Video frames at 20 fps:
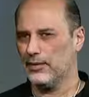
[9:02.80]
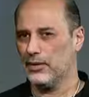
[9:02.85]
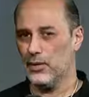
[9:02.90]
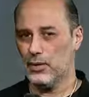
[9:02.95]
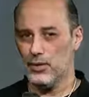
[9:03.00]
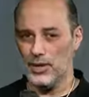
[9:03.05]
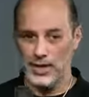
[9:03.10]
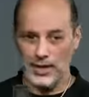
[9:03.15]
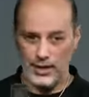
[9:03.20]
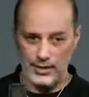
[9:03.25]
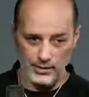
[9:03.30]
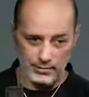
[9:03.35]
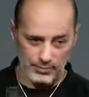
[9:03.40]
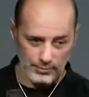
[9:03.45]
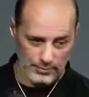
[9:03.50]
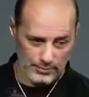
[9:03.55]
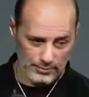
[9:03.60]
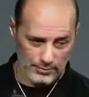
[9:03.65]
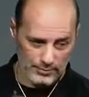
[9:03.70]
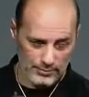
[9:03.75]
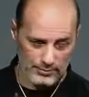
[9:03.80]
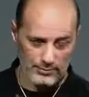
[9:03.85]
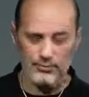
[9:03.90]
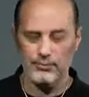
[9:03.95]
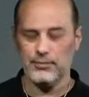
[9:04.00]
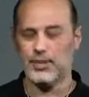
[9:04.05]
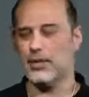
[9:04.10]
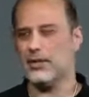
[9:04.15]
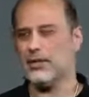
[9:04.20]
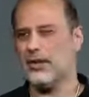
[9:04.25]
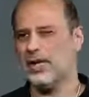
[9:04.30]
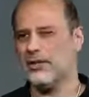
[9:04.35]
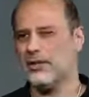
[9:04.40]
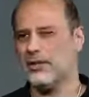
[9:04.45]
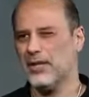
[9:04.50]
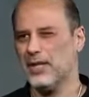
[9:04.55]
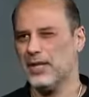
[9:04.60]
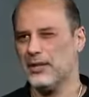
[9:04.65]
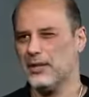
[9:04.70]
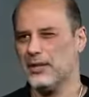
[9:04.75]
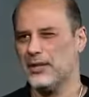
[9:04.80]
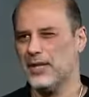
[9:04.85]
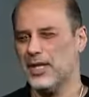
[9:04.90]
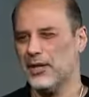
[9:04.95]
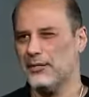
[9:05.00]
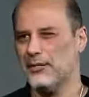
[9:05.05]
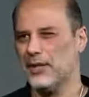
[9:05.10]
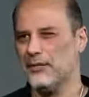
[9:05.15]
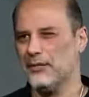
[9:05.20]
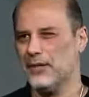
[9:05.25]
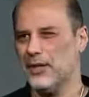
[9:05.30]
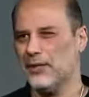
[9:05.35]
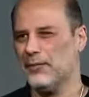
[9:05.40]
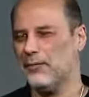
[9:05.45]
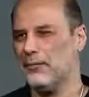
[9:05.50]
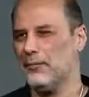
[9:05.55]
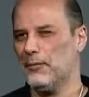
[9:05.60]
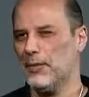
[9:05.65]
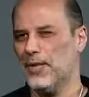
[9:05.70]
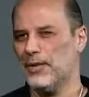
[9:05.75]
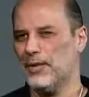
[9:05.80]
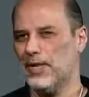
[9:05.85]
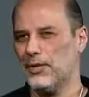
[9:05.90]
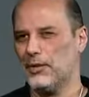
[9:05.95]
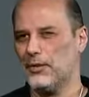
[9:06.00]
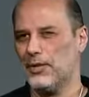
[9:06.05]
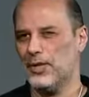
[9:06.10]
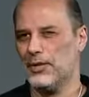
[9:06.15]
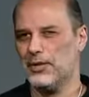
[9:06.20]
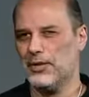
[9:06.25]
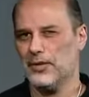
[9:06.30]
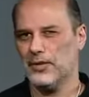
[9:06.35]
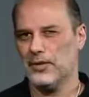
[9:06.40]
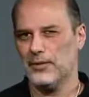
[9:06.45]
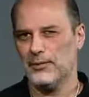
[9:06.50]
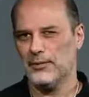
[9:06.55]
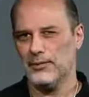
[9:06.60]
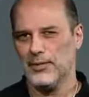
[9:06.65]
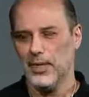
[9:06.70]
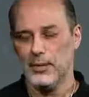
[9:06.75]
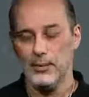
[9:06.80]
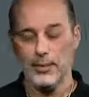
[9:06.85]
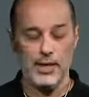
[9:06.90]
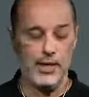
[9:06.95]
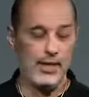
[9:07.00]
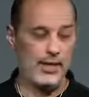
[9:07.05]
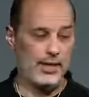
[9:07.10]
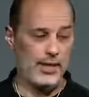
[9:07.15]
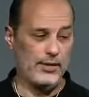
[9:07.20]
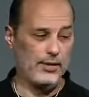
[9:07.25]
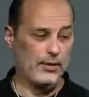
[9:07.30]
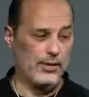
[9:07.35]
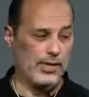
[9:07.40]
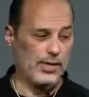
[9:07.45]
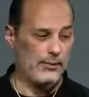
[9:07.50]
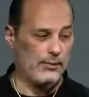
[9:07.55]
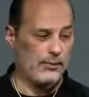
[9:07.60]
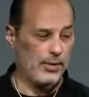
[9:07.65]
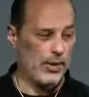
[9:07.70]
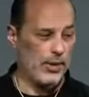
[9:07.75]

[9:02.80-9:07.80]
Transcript: So again, congratulate yourselves if you've made that transition. But again, that's only